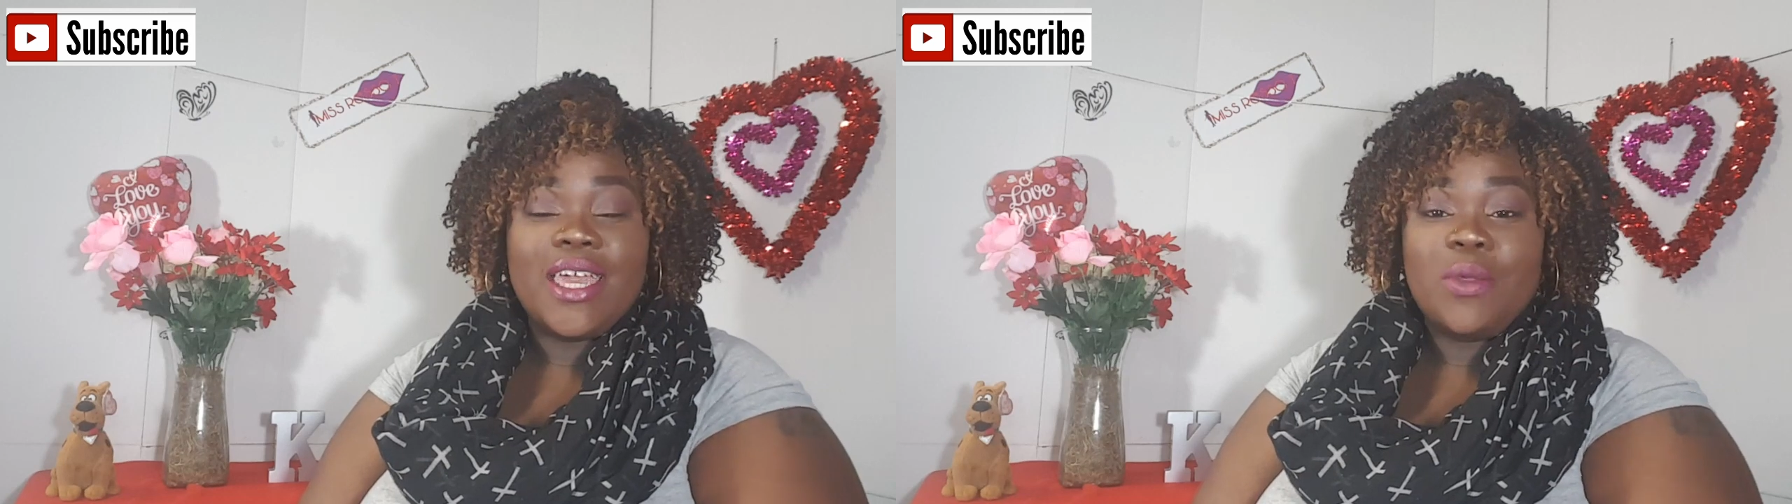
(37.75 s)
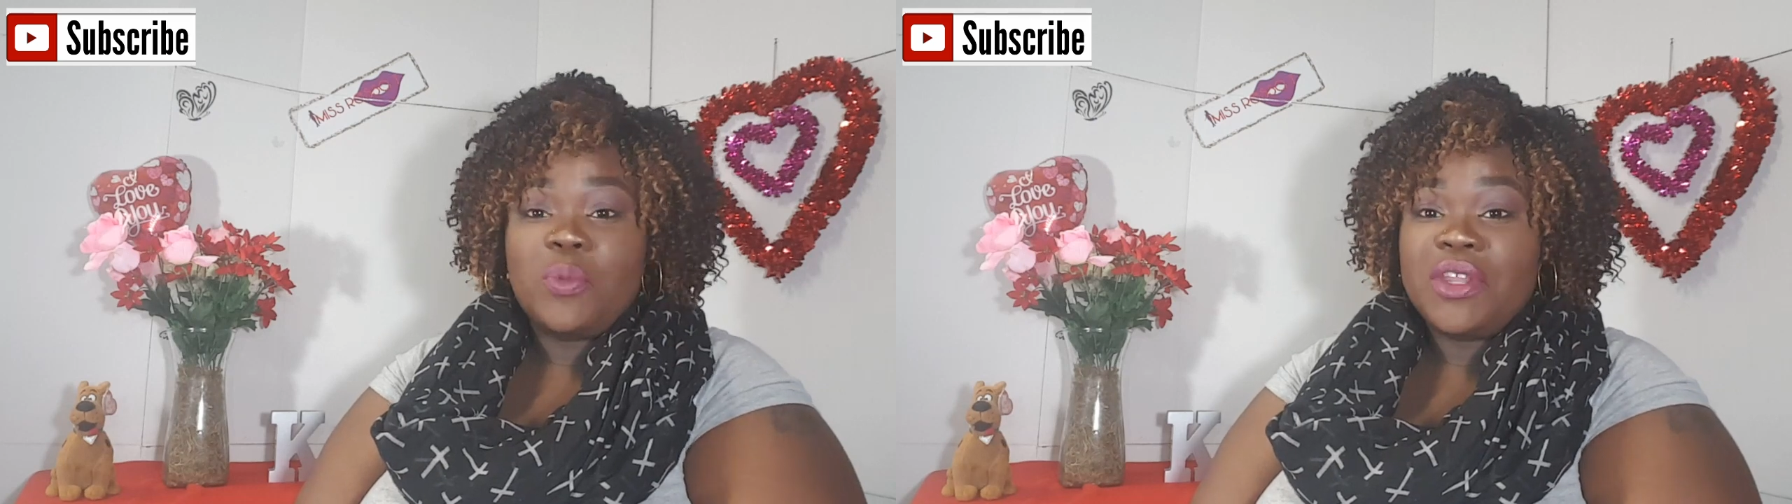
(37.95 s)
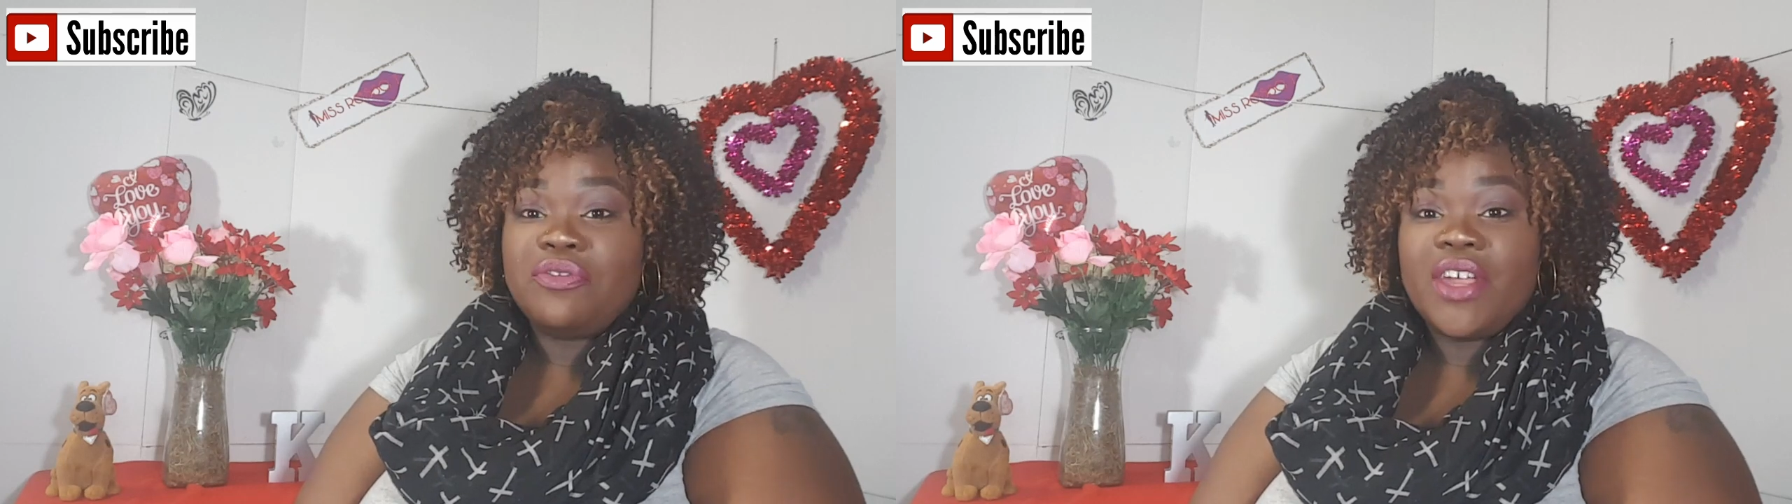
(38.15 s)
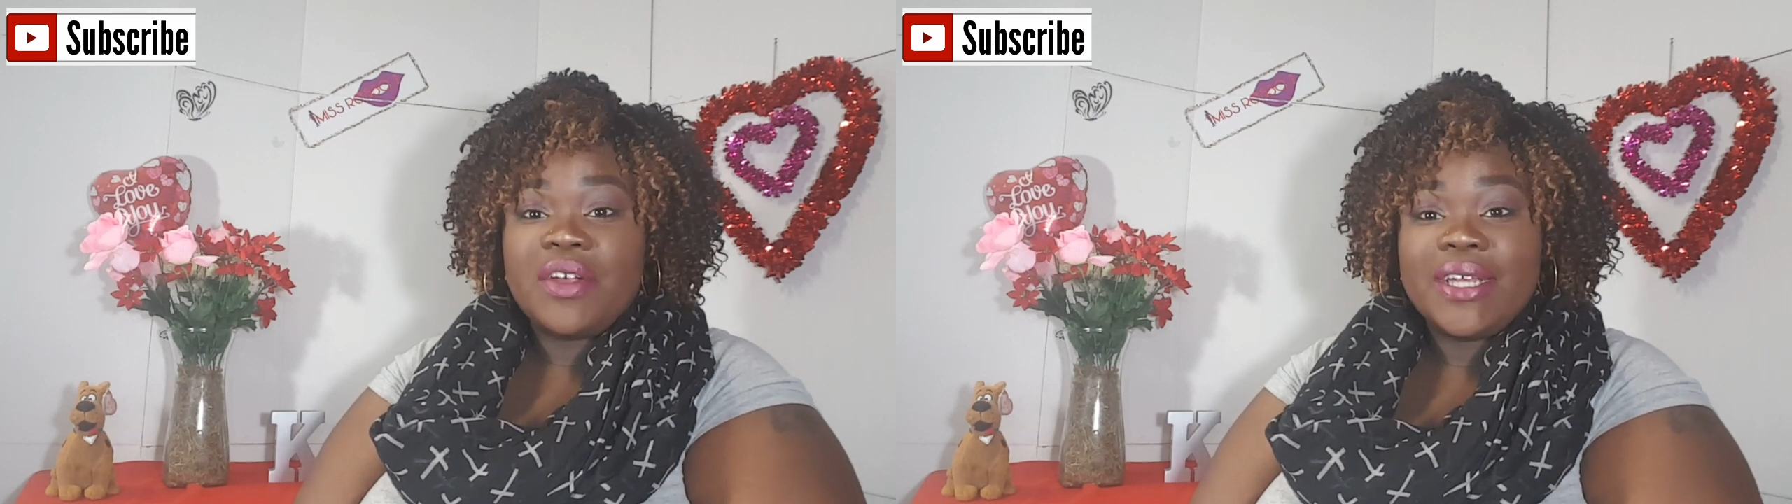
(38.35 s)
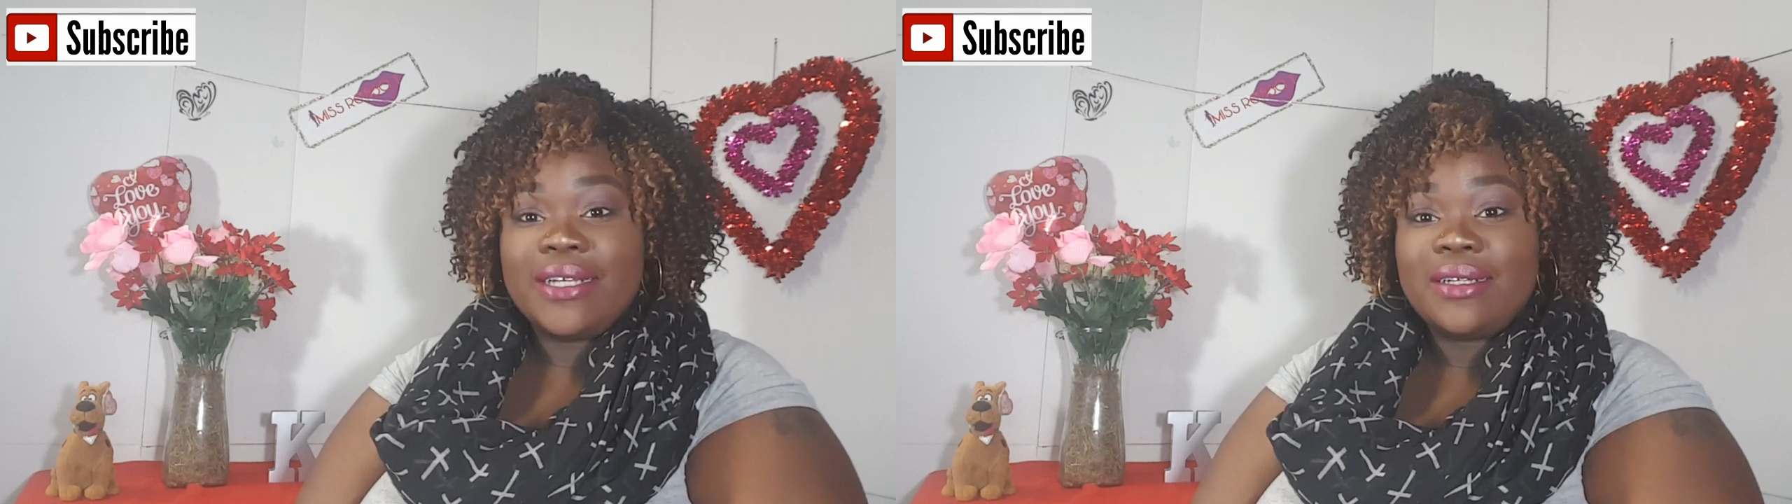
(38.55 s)
it went
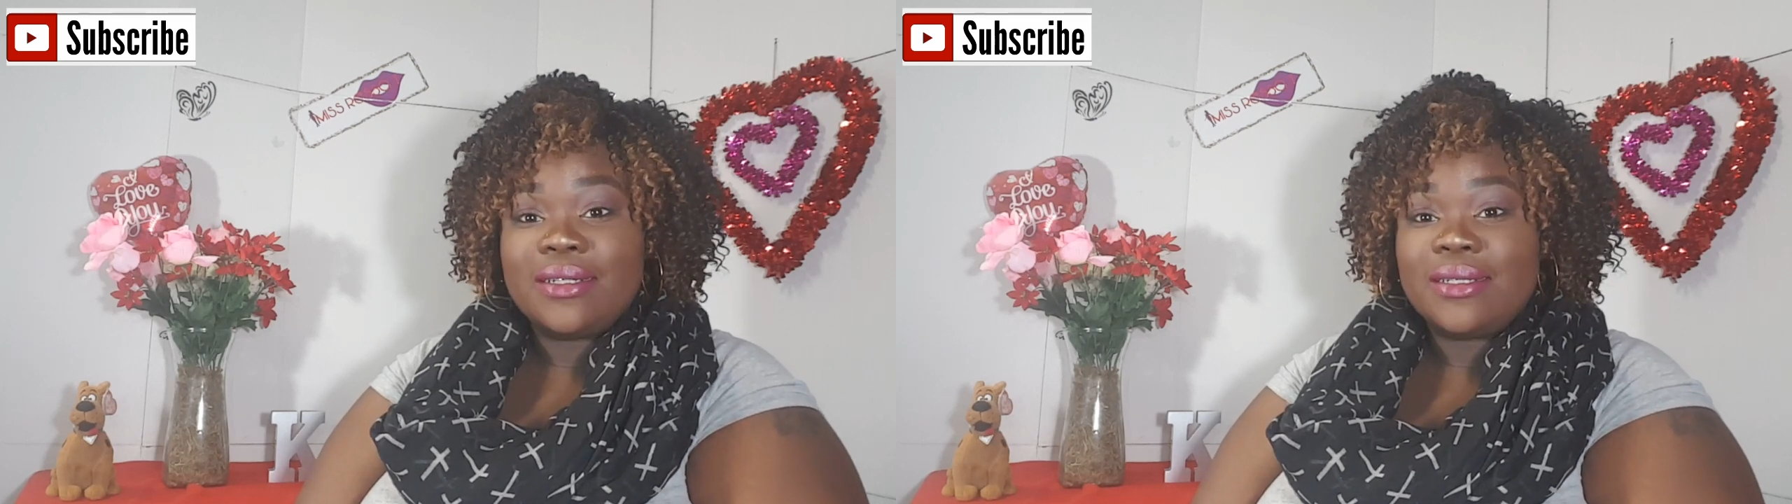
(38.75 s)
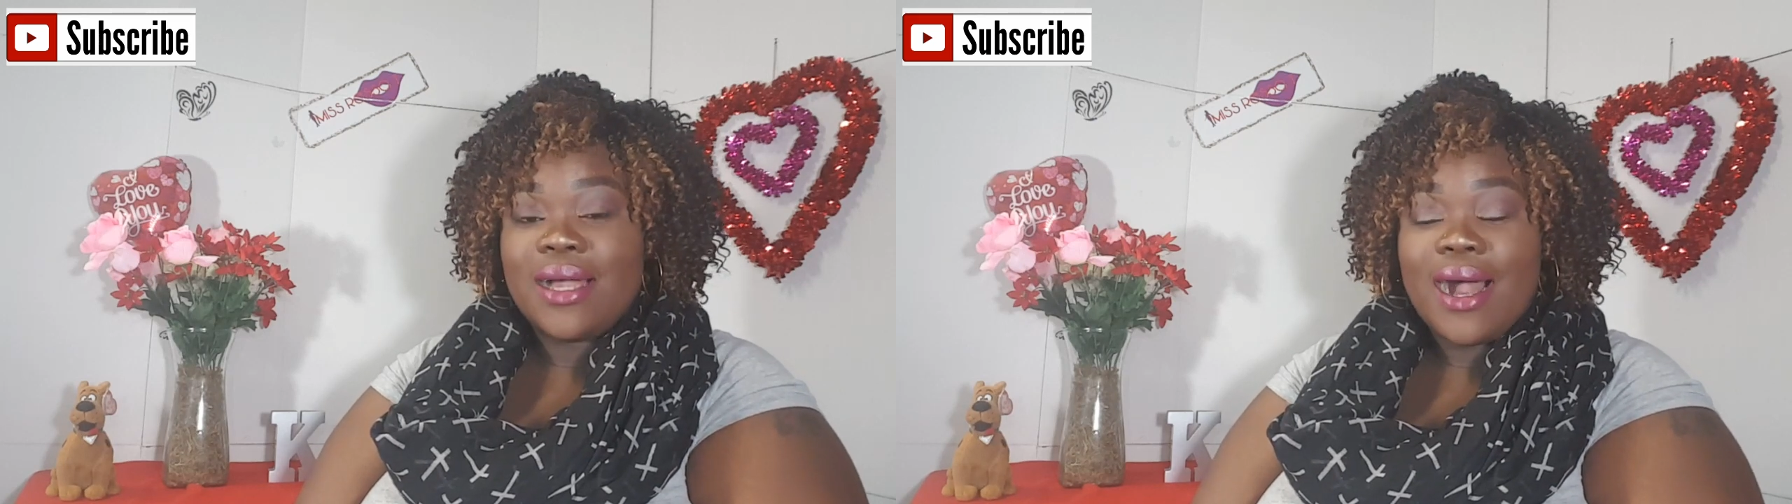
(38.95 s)
very good.